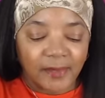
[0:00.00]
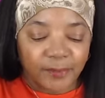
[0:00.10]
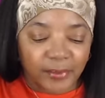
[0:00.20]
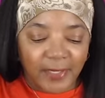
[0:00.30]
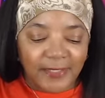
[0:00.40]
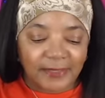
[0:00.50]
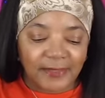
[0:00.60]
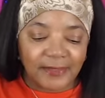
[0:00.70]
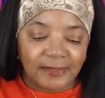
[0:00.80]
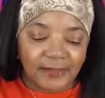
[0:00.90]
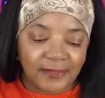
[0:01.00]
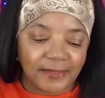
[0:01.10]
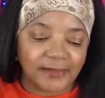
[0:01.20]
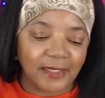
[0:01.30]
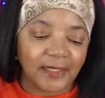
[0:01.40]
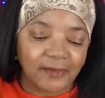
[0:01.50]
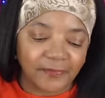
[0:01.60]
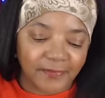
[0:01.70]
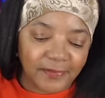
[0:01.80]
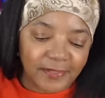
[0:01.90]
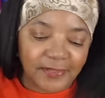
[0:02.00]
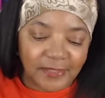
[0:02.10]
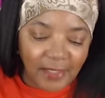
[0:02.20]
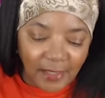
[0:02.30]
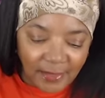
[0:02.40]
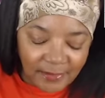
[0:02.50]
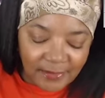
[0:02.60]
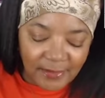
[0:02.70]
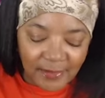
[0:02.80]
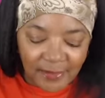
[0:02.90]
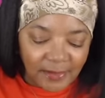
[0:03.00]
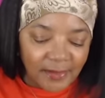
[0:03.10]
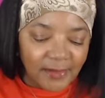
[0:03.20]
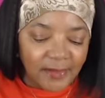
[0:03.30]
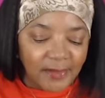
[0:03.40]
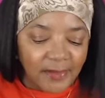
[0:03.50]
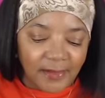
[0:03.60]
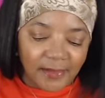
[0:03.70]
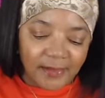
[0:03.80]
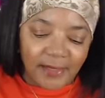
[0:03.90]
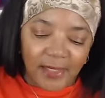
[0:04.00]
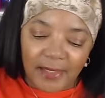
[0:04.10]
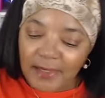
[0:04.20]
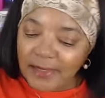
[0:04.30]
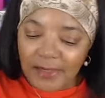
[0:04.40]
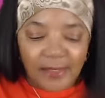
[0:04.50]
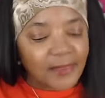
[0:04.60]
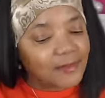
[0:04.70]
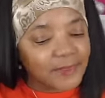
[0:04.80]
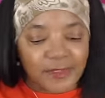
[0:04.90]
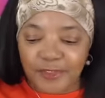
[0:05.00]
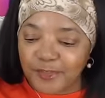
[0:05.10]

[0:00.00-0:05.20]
price these things out for this size you're not gonna get them at this